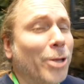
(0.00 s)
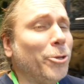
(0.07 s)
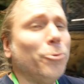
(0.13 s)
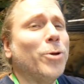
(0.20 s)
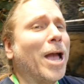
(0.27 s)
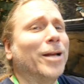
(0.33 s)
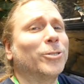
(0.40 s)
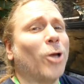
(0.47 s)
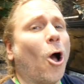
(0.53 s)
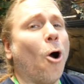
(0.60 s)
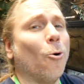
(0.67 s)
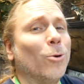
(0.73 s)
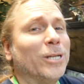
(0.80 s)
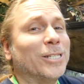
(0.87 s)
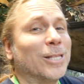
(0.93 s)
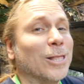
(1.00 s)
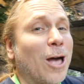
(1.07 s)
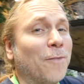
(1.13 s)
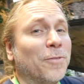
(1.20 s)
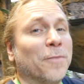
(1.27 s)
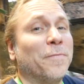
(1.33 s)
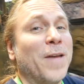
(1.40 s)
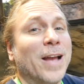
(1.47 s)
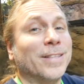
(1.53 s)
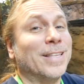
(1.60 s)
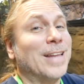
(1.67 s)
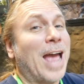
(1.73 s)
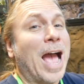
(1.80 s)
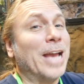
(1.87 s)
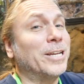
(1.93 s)
And you guys always love the fact
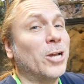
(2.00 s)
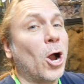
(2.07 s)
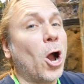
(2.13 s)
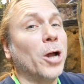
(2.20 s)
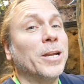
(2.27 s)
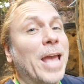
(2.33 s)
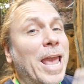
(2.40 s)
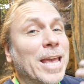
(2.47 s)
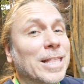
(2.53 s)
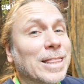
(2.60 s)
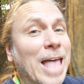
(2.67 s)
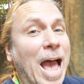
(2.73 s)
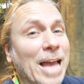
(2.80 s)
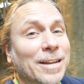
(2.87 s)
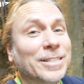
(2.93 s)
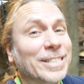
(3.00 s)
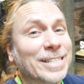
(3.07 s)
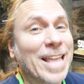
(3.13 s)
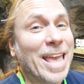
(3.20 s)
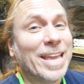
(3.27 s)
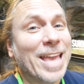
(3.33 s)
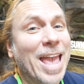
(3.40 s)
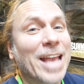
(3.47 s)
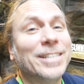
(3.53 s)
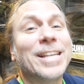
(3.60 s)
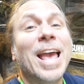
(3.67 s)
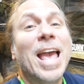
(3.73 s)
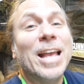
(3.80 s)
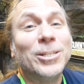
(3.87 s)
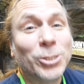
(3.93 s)
that I cut a lot of snake
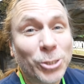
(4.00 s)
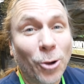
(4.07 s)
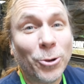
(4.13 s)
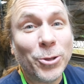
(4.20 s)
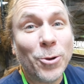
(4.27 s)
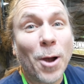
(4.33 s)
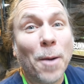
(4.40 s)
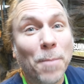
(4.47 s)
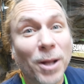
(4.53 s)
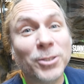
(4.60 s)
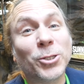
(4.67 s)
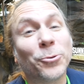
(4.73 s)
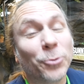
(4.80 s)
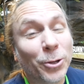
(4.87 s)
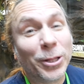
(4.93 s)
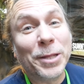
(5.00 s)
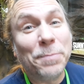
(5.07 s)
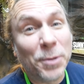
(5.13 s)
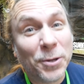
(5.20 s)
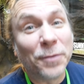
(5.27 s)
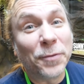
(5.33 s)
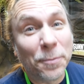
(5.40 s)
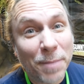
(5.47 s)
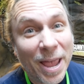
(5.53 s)
eggs and show you a bunch of really beautiful